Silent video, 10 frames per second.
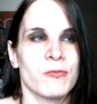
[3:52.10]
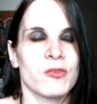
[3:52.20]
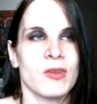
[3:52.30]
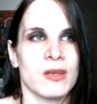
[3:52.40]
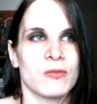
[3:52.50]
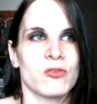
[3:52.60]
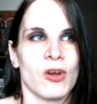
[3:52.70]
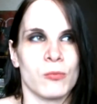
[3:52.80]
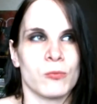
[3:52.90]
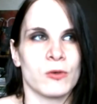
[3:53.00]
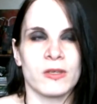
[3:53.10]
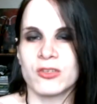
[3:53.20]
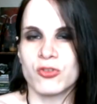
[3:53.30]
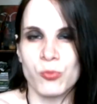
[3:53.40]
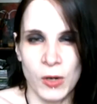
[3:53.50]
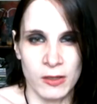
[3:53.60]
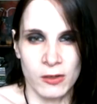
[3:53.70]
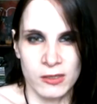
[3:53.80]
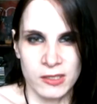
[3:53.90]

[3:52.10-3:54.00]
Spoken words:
they don't really dwell on